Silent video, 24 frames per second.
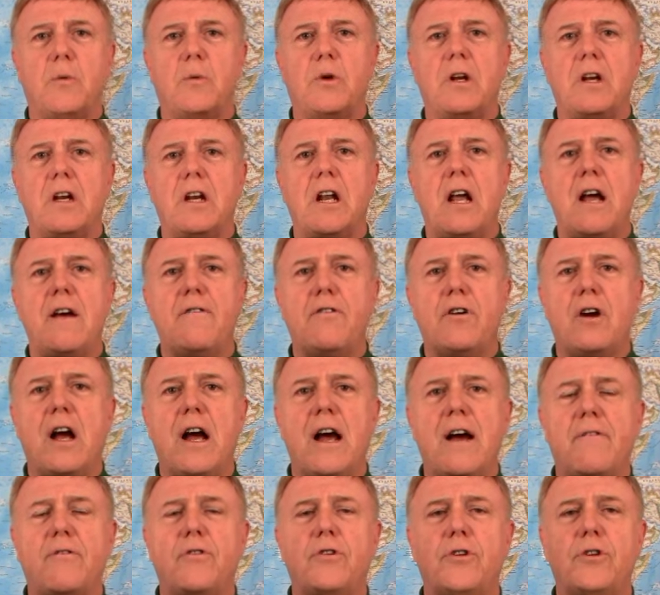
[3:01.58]
would never
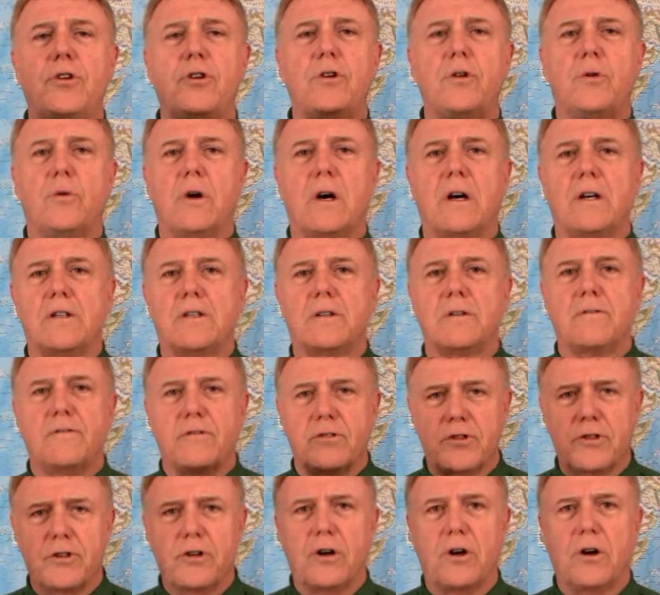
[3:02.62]
ever do to us, for
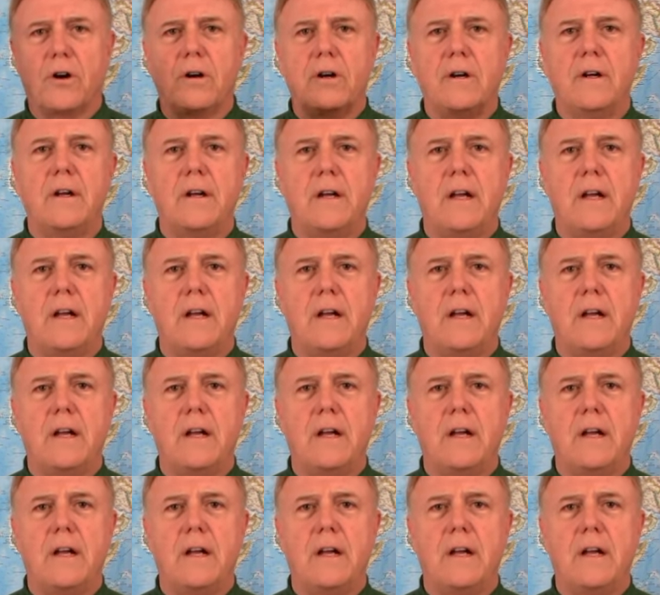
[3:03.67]
sure.